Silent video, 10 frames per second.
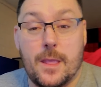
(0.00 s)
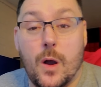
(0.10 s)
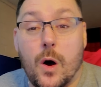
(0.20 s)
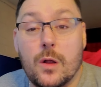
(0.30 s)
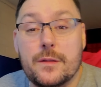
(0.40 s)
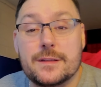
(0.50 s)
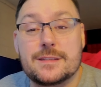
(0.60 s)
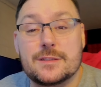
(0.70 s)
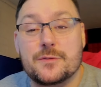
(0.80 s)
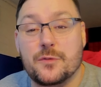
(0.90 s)
All this
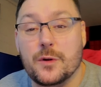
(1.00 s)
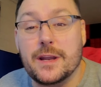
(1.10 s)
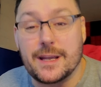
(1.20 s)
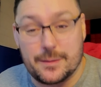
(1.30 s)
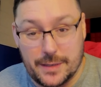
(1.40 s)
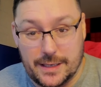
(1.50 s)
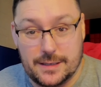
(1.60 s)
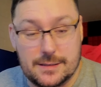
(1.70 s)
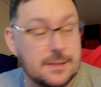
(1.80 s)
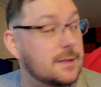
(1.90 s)
is freeing me.
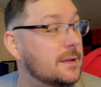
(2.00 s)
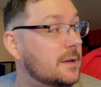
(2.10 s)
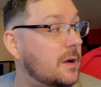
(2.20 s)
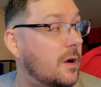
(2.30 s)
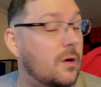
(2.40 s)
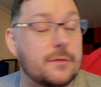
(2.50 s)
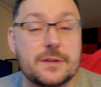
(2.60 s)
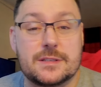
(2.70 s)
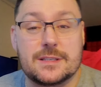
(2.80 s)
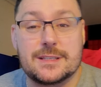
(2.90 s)
All
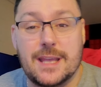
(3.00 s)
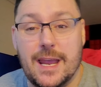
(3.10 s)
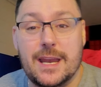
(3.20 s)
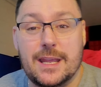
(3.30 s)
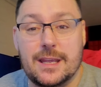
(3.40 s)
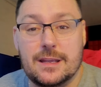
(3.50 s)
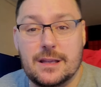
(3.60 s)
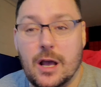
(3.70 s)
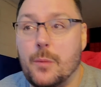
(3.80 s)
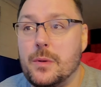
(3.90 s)
this is gaining,
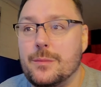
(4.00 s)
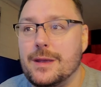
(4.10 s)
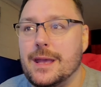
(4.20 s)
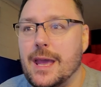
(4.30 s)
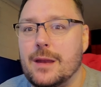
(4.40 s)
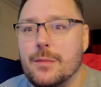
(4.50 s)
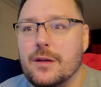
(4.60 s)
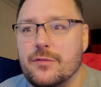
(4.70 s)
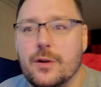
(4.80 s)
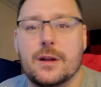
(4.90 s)
helping me gain my
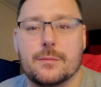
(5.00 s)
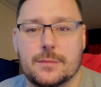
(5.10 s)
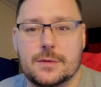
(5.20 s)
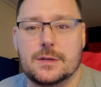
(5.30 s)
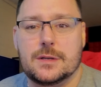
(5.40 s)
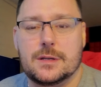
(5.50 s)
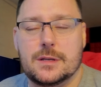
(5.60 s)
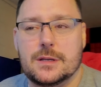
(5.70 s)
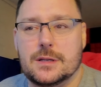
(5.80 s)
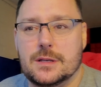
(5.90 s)
freedom
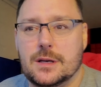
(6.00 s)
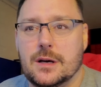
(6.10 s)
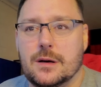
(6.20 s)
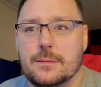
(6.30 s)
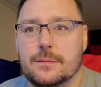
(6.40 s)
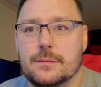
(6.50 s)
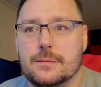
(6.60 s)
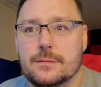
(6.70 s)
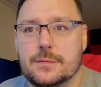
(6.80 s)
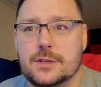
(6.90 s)
um,
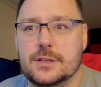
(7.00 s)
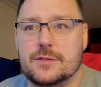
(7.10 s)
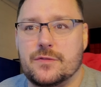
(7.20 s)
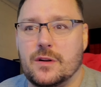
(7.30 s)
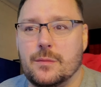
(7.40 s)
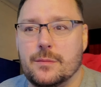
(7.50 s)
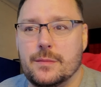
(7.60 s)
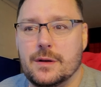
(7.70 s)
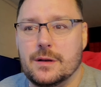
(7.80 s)
just from